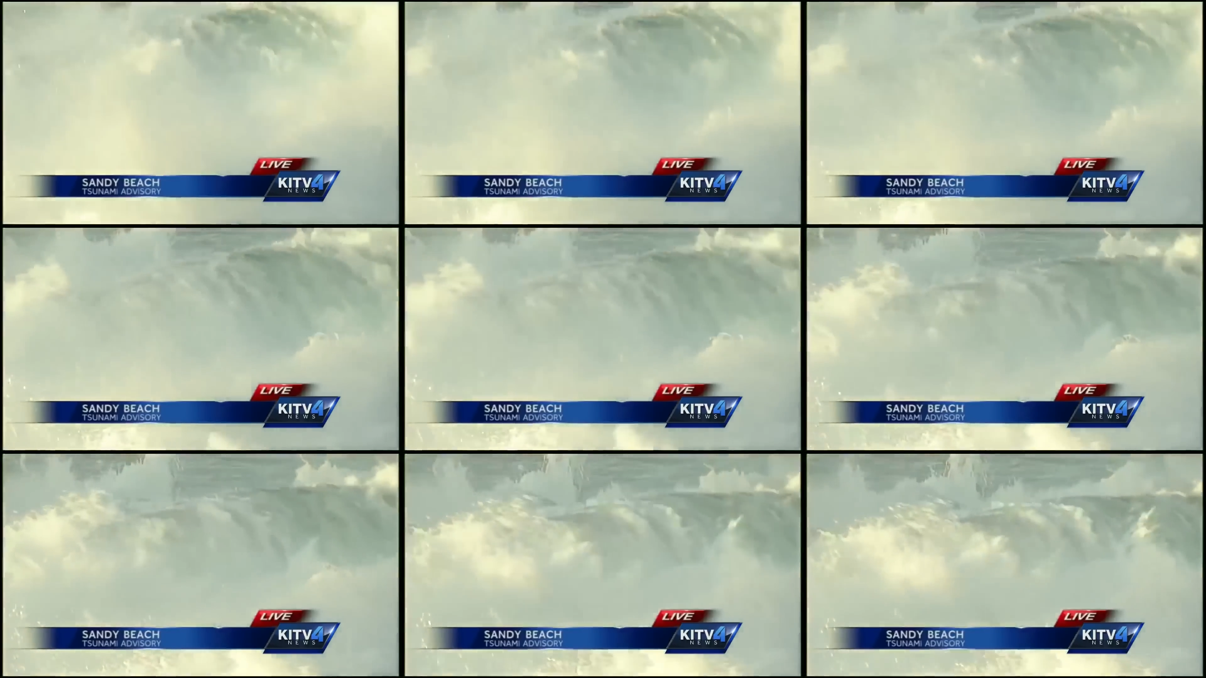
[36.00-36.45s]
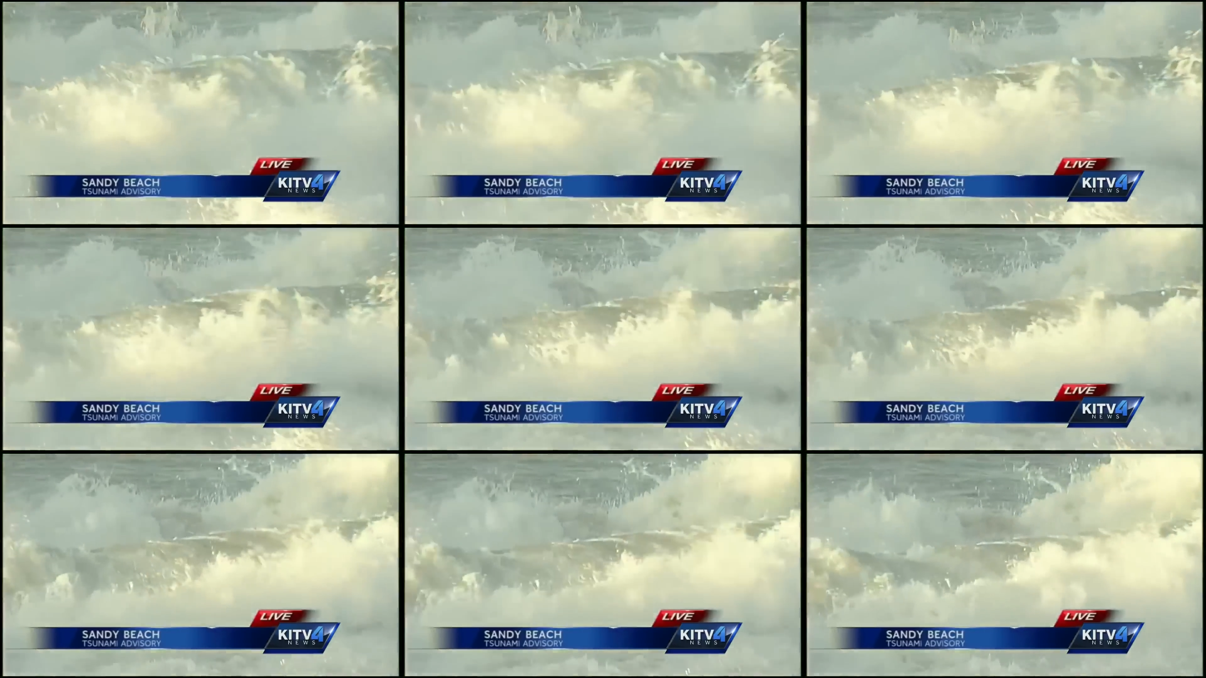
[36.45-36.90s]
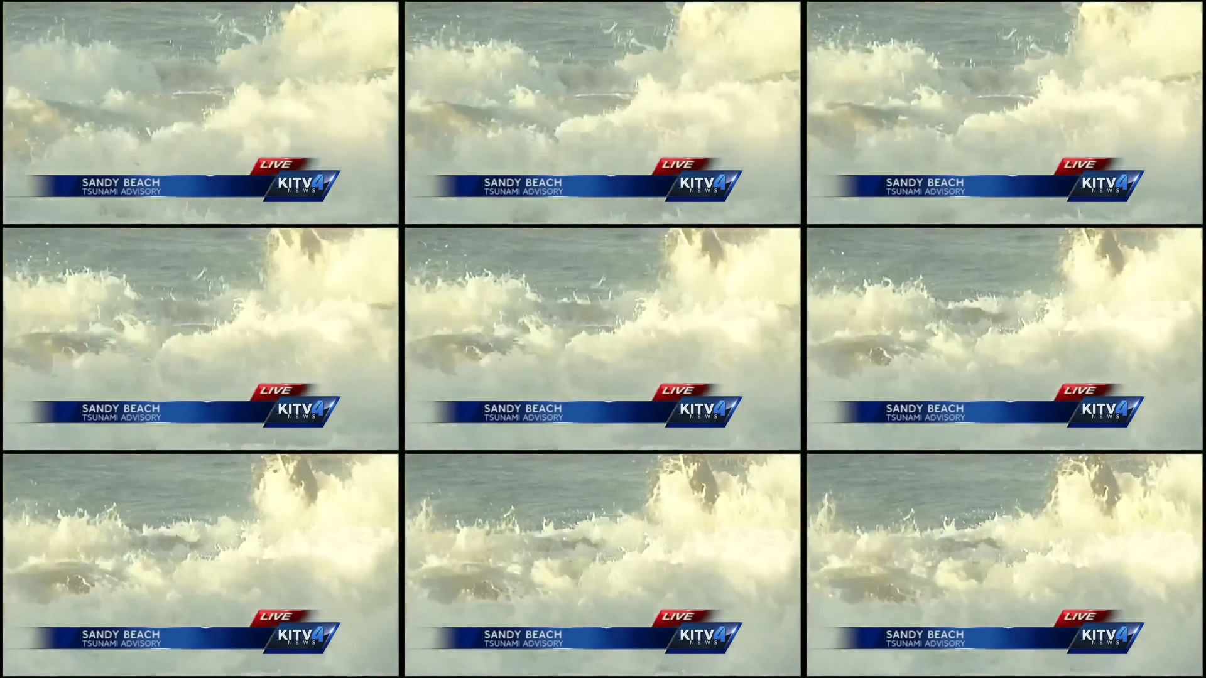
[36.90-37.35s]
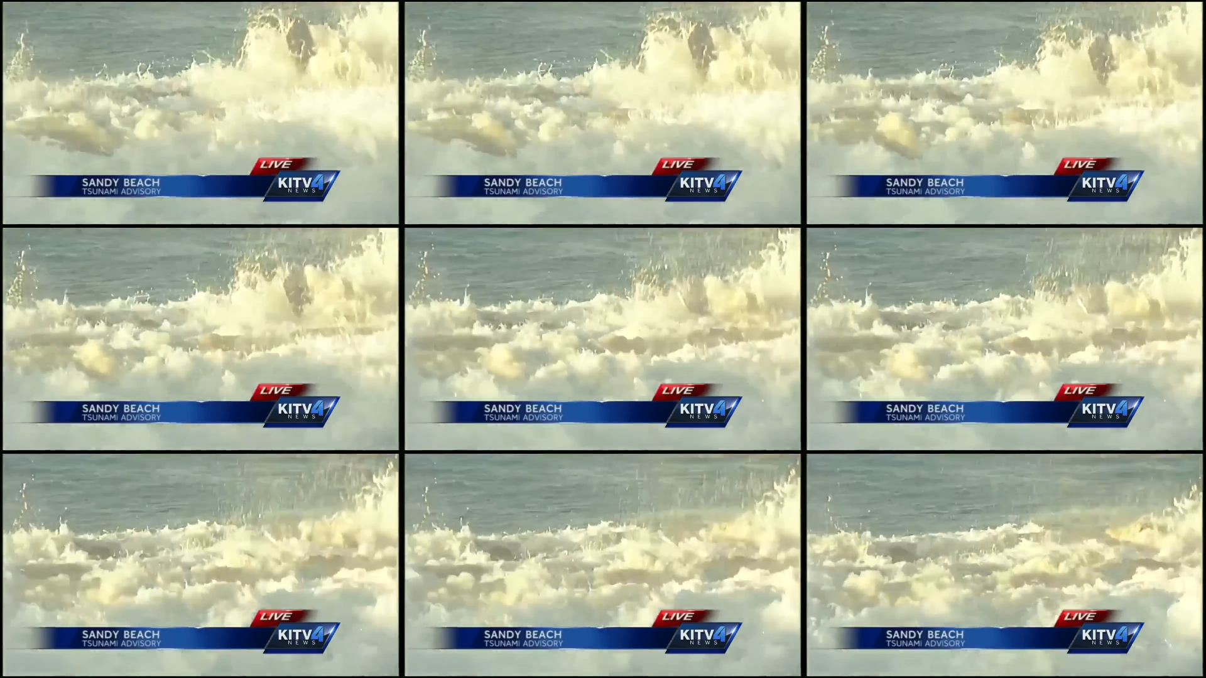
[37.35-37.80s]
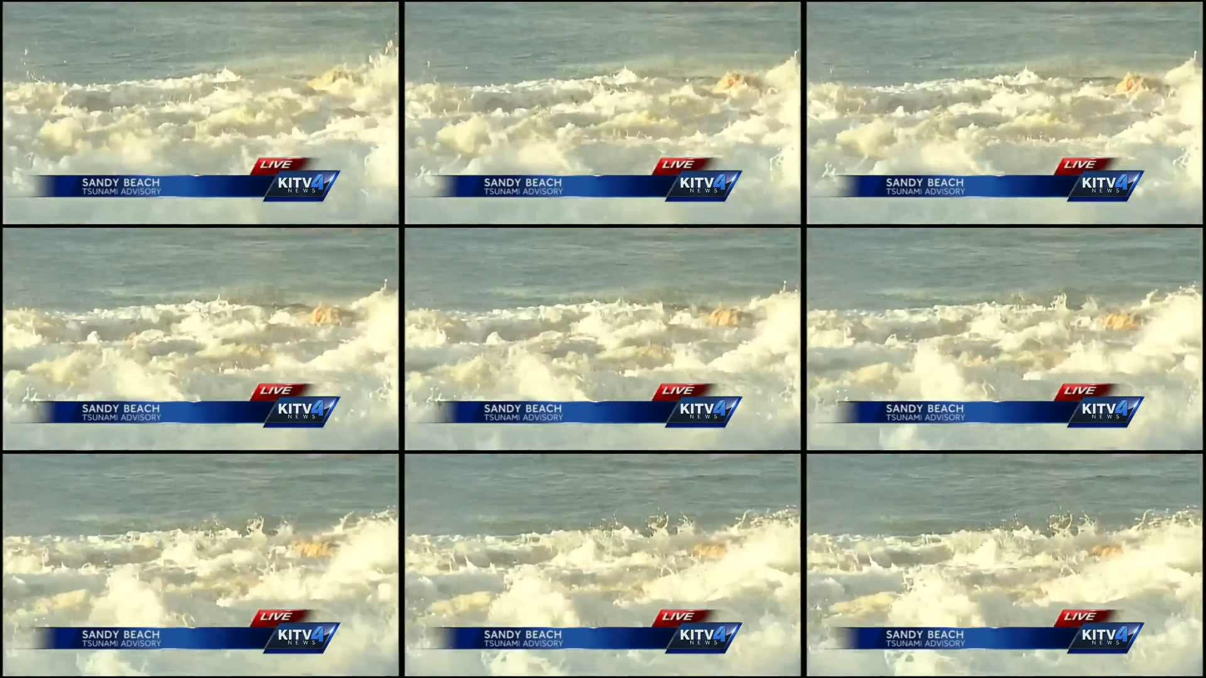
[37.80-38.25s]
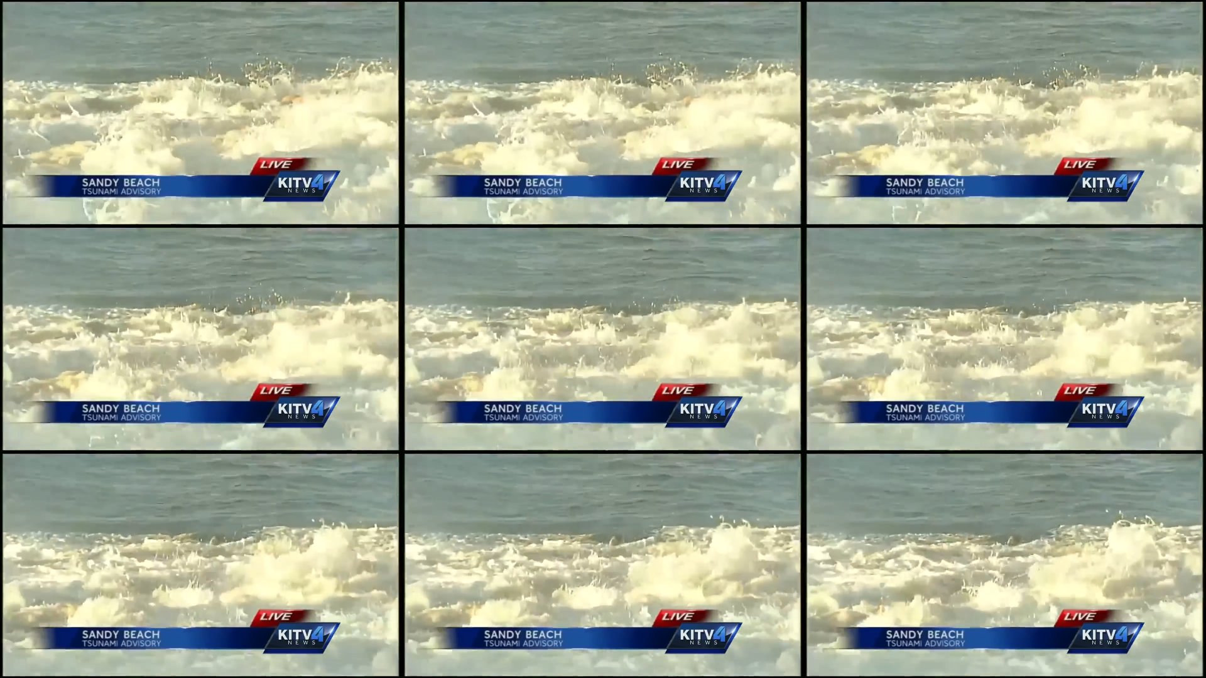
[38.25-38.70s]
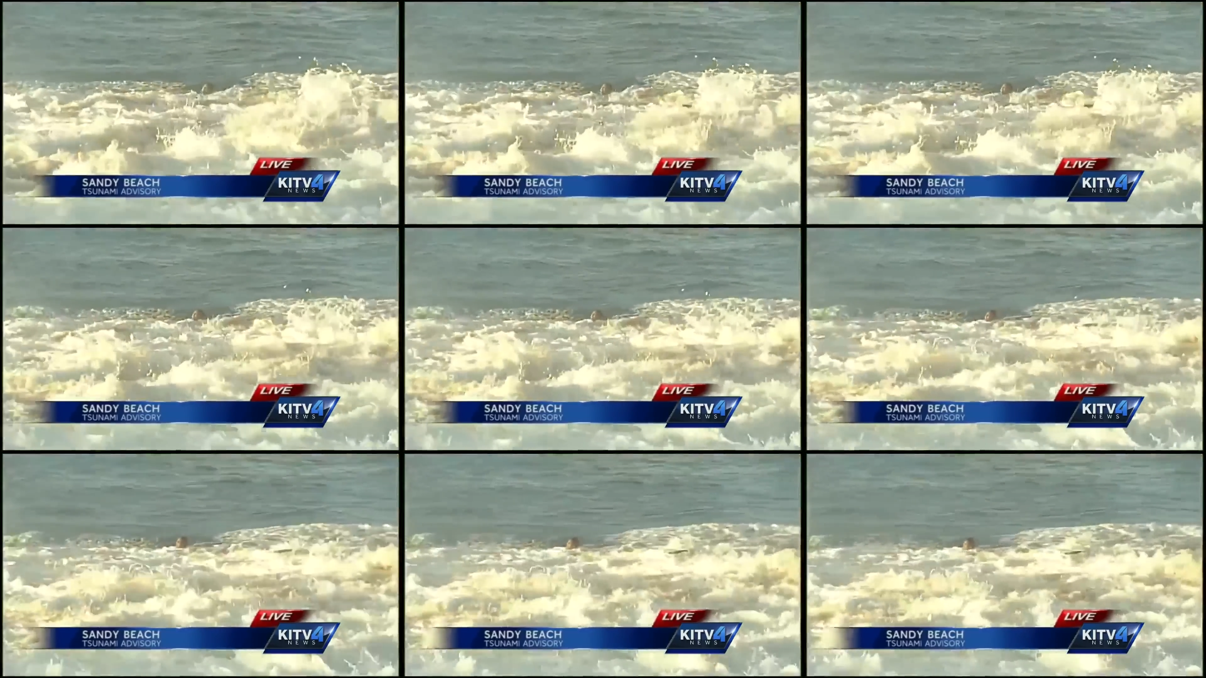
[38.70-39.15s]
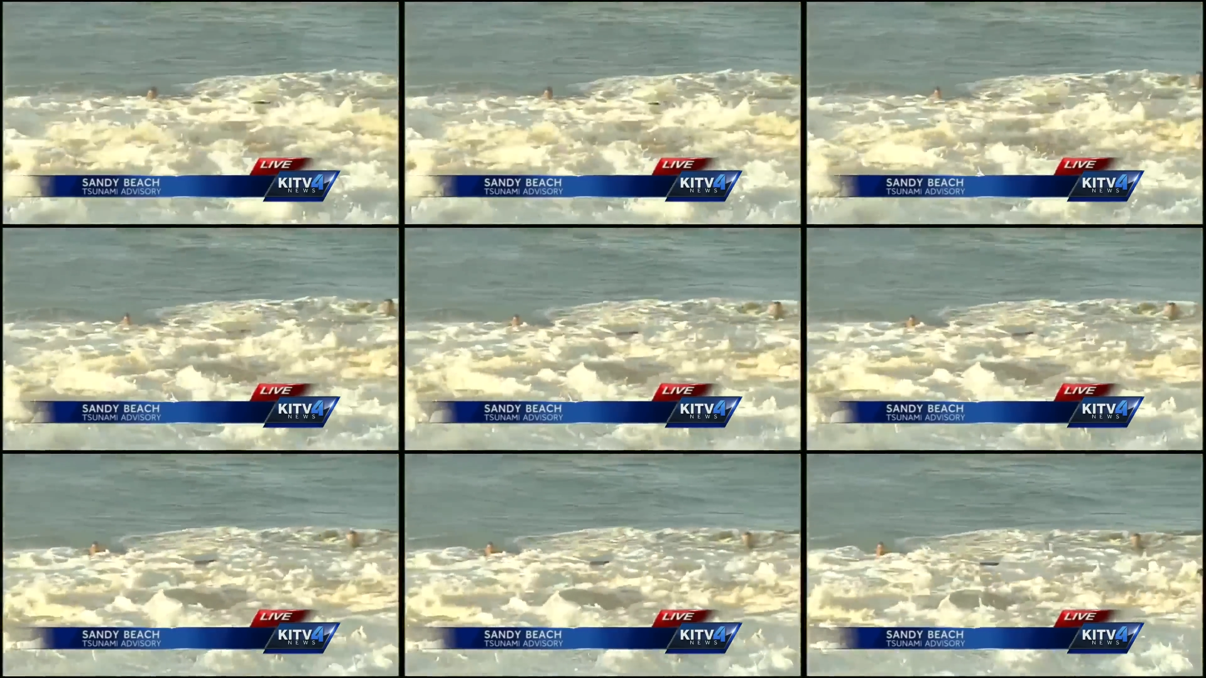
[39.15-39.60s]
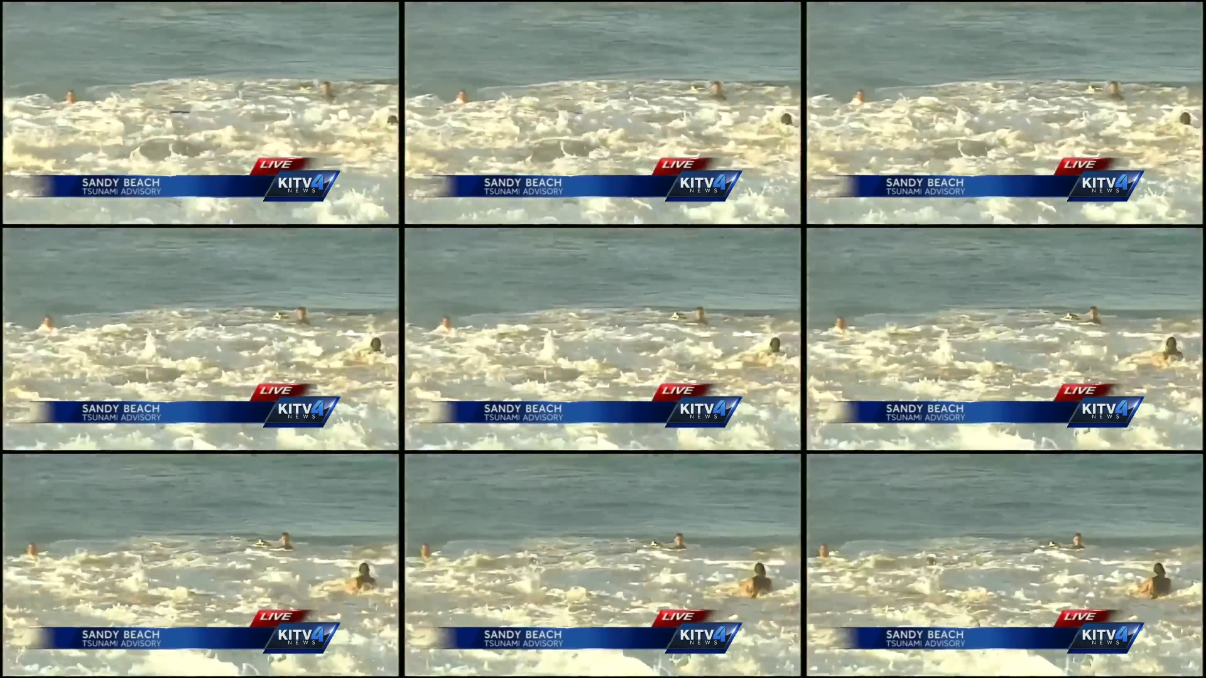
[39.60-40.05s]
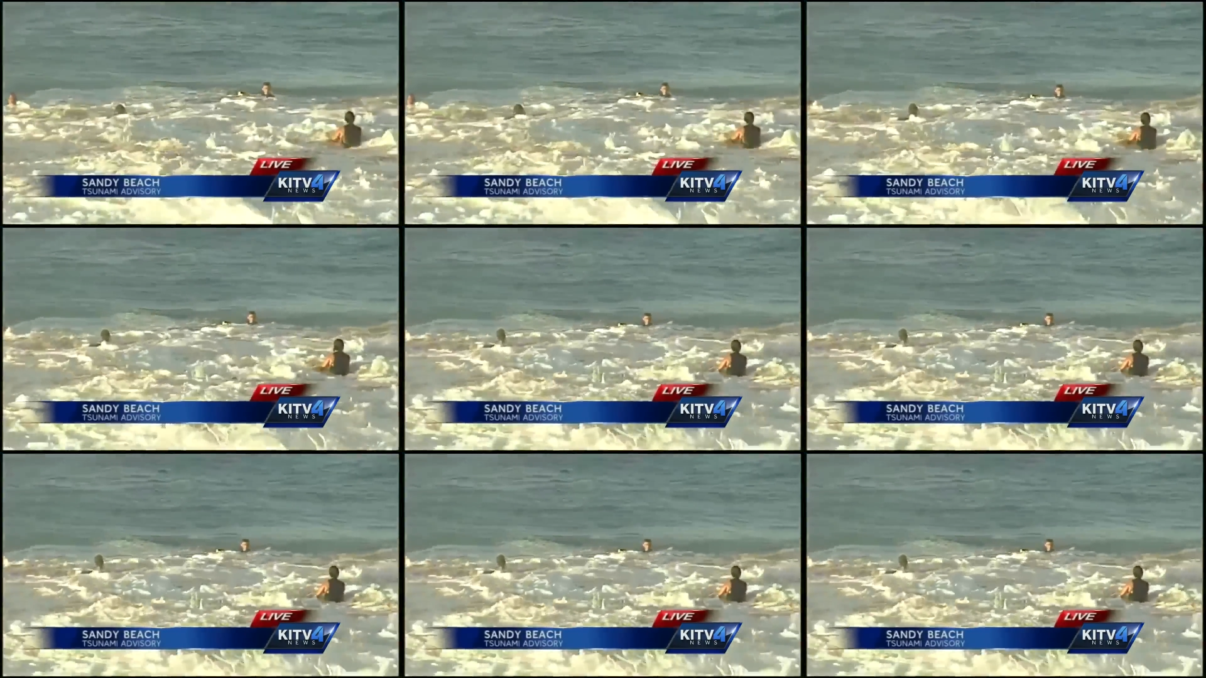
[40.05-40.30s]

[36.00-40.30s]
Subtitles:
[unreadable: no face in view]